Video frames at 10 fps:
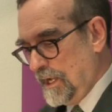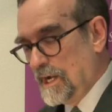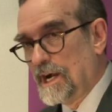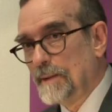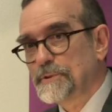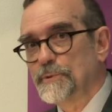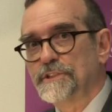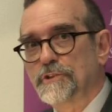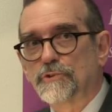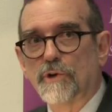Hobbes
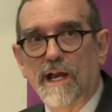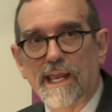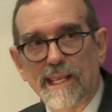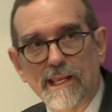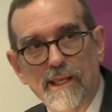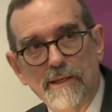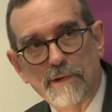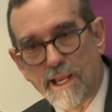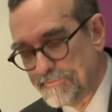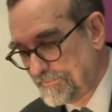was trying, in
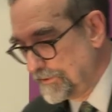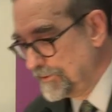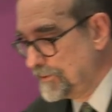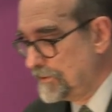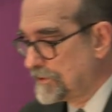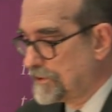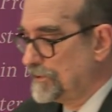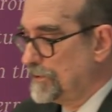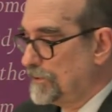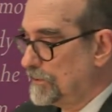my view,
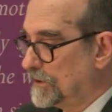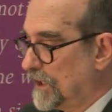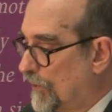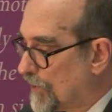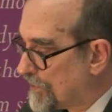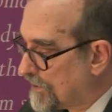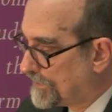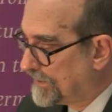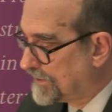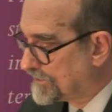to lower the
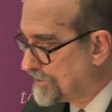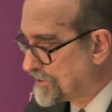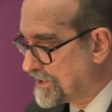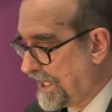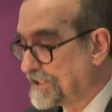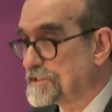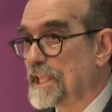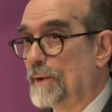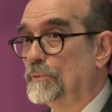political stakes that